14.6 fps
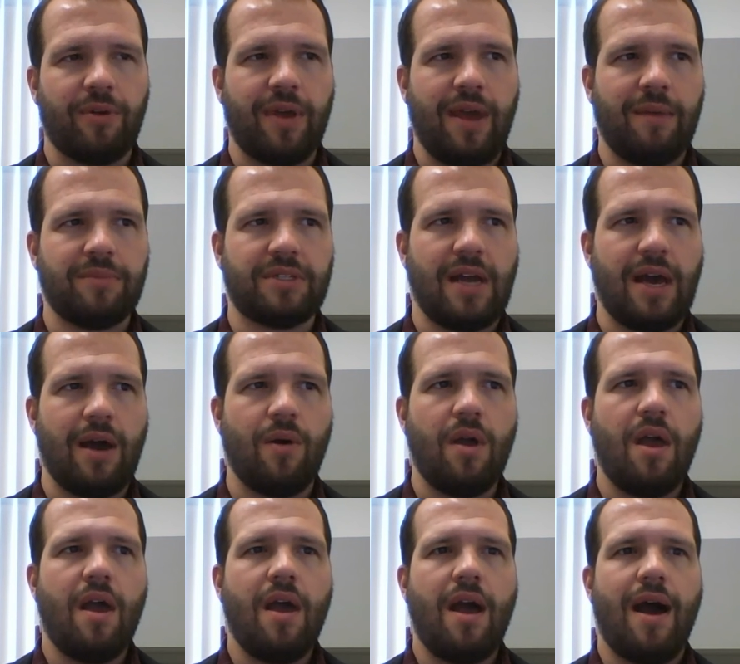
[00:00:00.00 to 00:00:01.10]
games now.
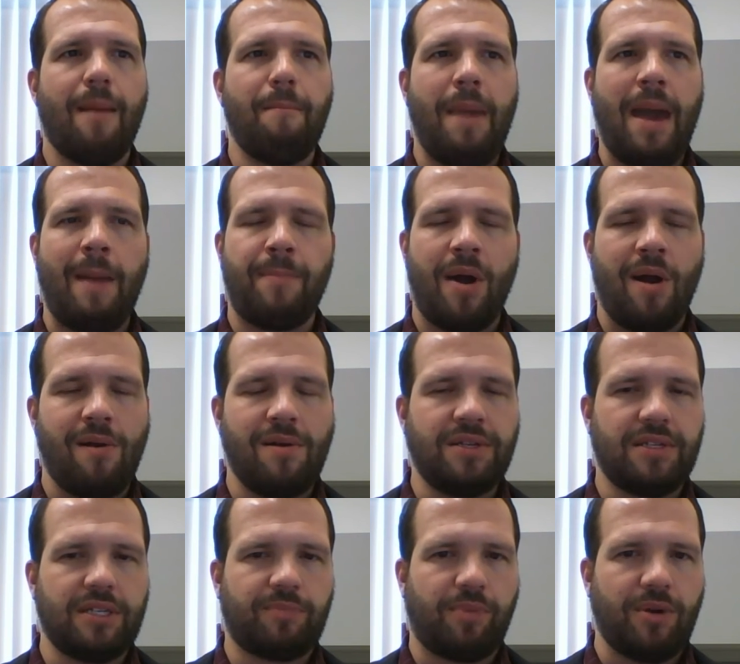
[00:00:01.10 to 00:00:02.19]
Matt
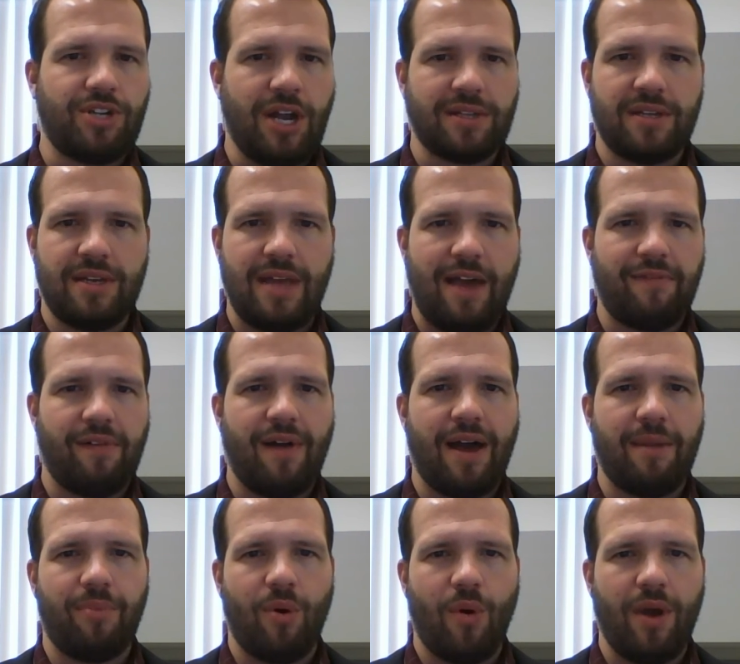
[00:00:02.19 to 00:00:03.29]
Barnes is projected to have a lot
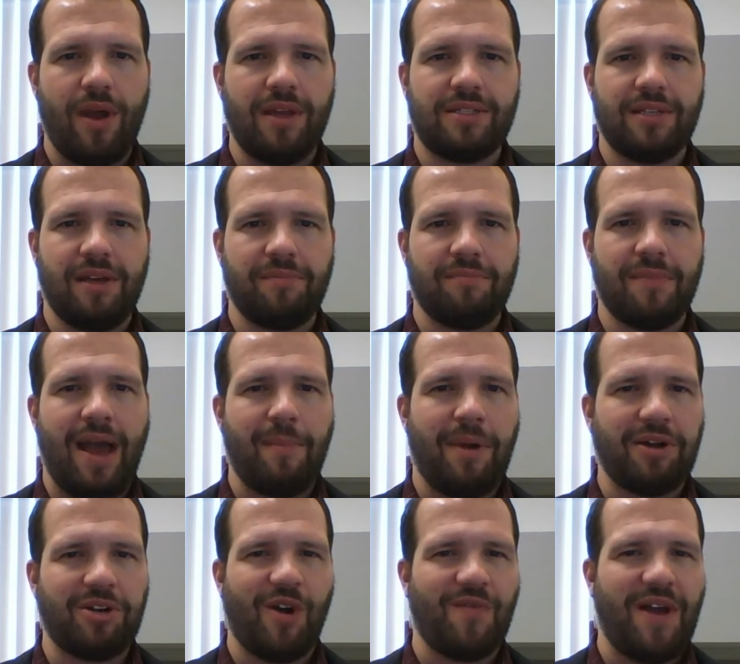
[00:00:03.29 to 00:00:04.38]
of points, and I'm
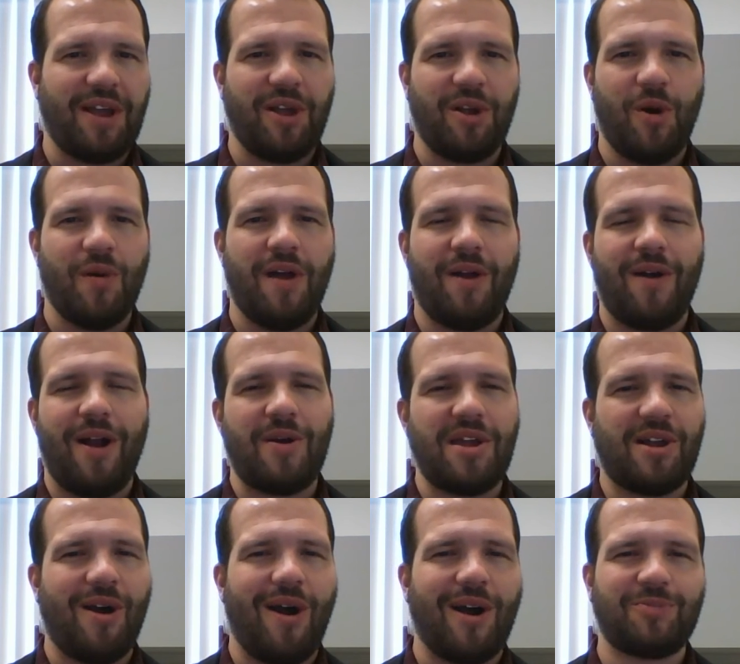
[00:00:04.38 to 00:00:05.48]
not sure if I can go that route. He
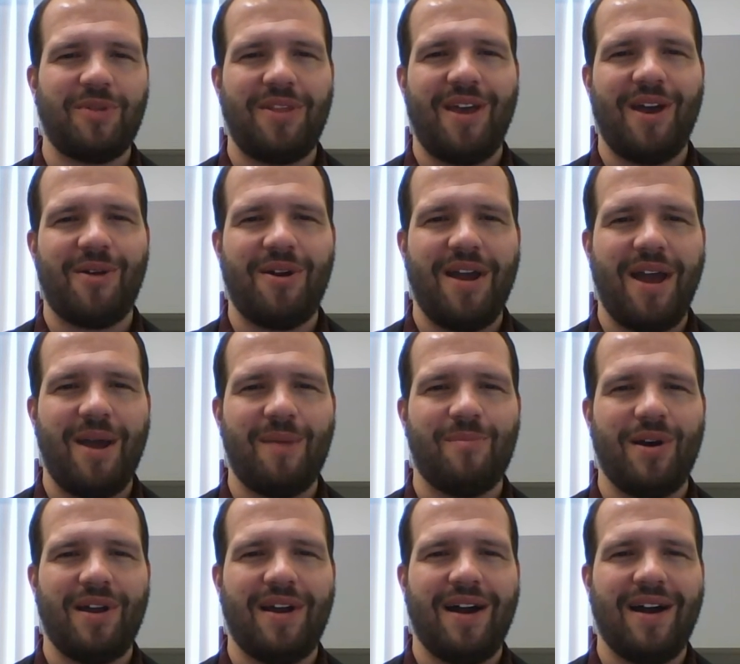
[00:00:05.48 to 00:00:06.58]
cost me the other day, but